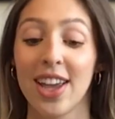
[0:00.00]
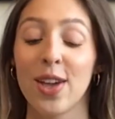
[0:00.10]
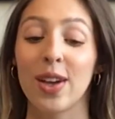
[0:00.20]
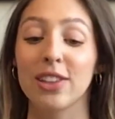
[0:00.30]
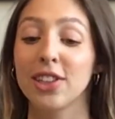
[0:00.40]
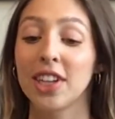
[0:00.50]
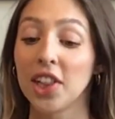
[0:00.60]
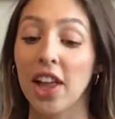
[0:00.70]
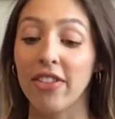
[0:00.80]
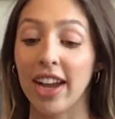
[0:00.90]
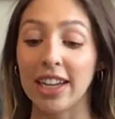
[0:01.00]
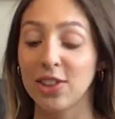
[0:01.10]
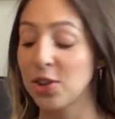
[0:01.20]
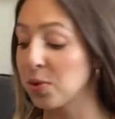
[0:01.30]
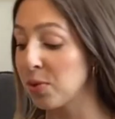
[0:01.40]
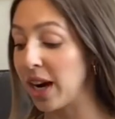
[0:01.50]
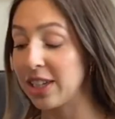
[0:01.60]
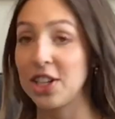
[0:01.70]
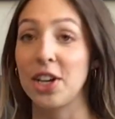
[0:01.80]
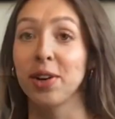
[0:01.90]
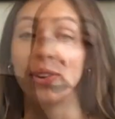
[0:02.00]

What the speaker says: You guys are gonna love it, I swear to you.